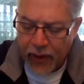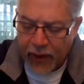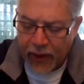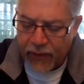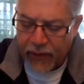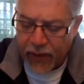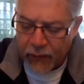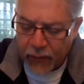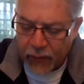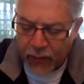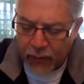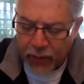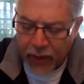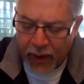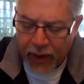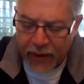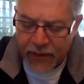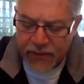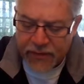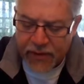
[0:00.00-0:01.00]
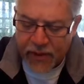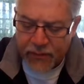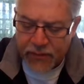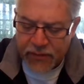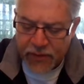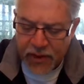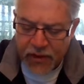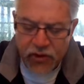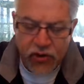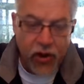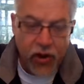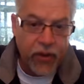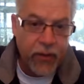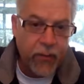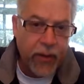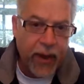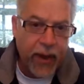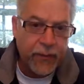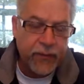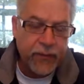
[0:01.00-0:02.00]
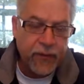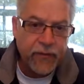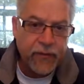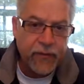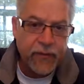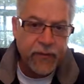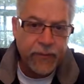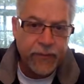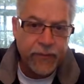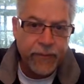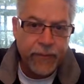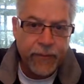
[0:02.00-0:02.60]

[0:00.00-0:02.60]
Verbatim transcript: And they replied, Some say John the Baptist,